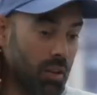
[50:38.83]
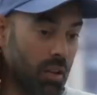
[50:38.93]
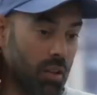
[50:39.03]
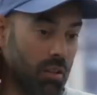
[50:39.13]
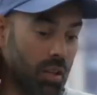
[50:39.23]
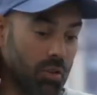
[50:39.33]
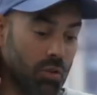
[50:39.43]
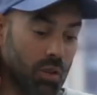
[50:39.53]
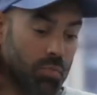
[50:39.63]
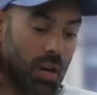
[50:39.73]
and, and, and
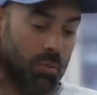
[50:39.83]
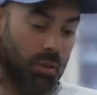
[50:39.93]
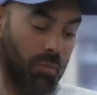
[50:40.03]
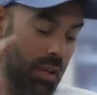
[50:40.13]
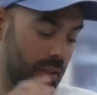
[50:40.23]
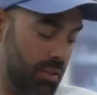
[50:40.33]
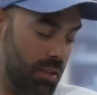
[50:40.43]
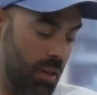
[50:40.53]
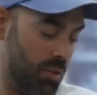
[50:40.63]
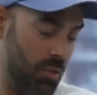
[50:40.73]
you could probably make the
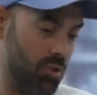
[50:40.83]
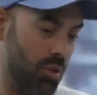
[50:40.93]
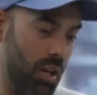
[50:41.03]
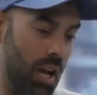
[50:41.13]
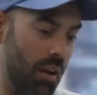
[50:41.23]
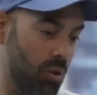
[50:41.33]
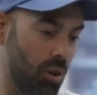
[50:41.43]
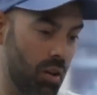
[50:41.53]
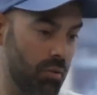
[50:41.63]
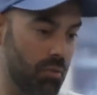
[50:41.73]
same sweatshirt I have
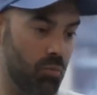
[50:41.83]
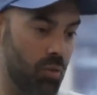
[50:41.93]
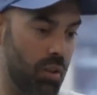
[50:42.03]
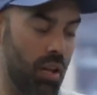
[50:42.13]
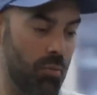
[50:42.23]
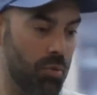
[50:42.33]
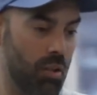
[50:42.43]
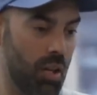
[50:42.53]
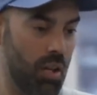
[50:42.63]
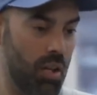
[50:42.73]
on with hemp
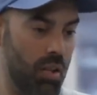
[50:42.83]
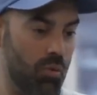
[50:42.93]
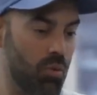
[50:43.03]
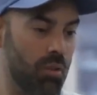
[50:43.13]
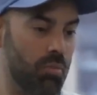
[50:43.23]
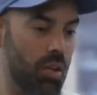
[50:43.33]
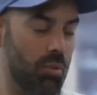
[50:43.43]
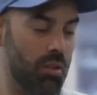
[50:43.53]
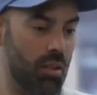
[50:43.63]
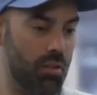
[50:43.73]
and you wouldn't be
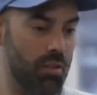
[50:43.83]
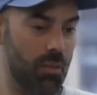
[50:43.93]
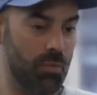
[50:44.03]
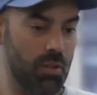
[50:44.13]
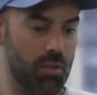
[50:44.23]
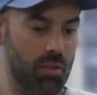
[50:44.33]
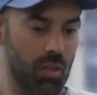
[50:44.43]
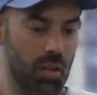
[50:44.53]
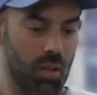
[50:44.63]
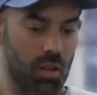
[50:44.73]
able to tell the difference.
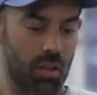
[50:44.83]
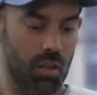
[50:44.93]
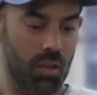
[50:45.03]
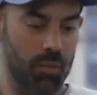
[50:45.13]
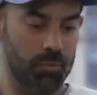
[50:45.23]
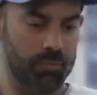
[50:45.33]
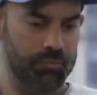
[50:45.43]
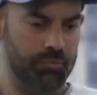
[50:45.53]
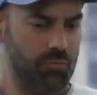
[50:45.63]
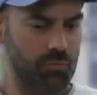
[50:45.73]
Um,
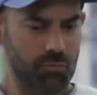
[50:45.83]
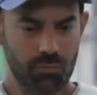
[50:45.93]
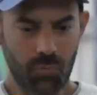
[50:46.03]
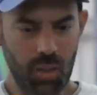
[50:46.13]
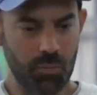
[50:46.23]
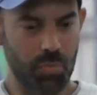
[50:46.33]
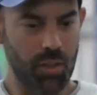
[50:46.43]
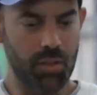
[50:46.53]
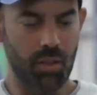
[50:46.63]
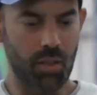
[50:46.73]

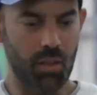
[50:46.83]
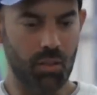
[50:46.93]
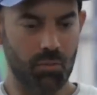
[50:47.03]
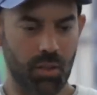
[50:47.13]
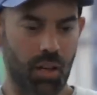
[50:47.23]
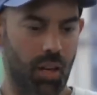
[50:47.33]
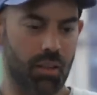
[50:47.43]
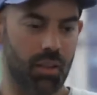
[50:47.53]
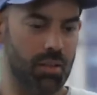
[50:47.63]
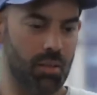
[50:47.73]
but, uh, but yeah,
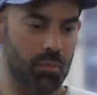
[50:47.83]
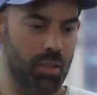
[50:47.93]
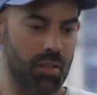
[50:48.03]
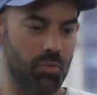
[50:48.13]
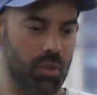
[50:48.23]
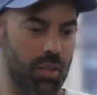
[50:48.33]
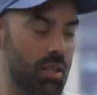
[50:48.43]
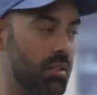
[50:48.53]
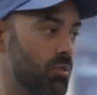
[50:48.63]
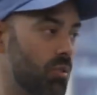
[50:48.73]
I think it's someplace that we
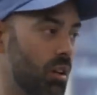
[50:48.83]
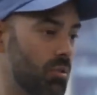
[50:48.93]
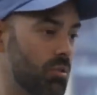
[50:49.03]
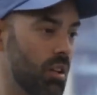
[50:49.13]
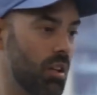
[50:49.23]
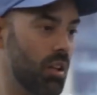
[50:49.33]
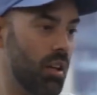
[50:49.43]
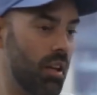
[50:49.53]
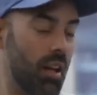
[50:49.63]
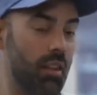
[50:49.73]
need to grow.
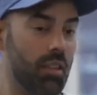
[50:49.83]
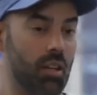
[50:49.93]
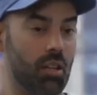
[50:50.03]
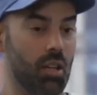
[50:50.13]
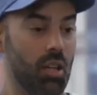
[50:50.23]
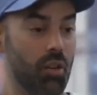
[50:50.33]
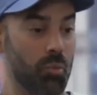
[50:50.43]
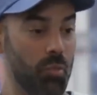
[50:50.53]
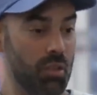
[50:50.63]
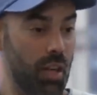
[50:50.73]
And I think
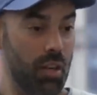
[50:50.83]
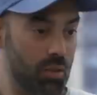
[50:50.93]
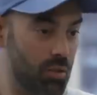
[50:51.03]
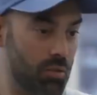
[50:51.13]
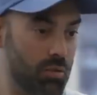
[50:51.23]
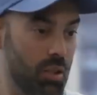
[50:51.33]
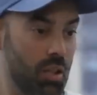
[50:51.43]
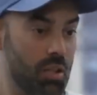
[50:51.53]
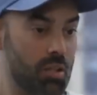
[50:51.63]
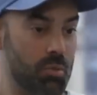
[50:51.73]
the millennial
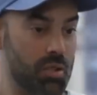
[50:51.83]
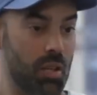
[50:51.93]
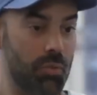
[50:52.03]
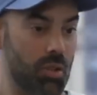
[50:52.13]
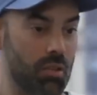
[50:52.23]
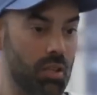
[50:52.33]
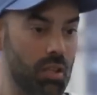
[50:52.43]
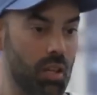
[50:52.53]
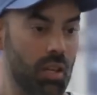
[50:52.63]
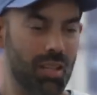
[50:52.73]

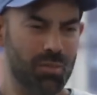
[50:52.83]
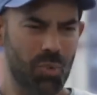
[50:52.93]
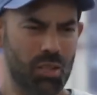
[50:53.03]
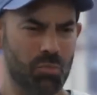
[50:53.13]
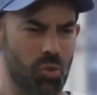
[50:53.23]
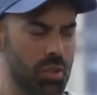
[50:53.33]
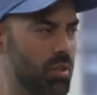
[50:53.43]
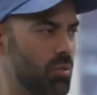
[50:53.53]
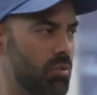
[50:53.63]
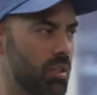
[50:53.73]
specifically is much more in
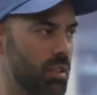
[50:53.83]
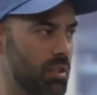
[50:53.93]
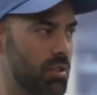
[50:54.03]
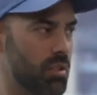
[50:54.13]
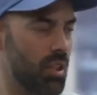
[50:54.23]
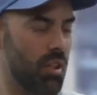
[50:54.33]
tune to this